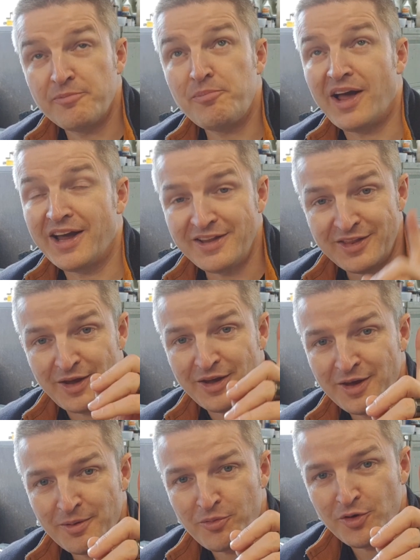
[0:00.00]
back in the
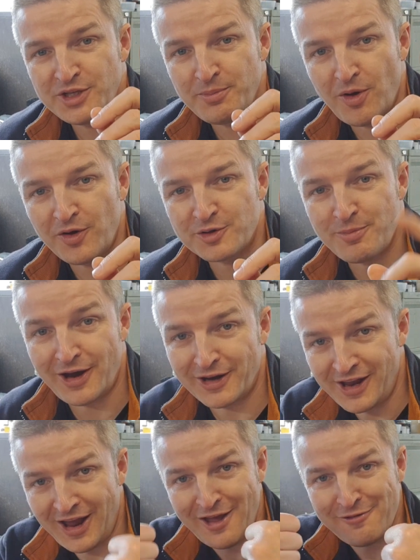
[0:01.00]
Brucey Bonus Man
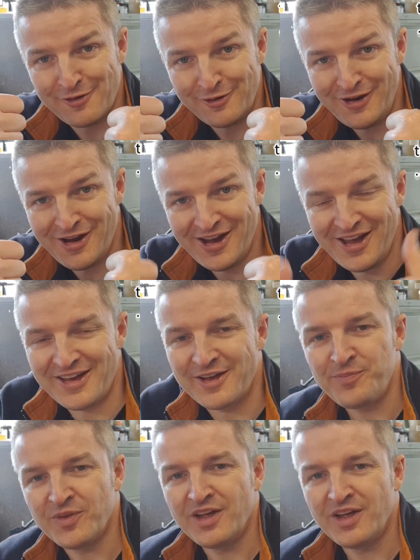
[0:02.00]
Cave. Hey!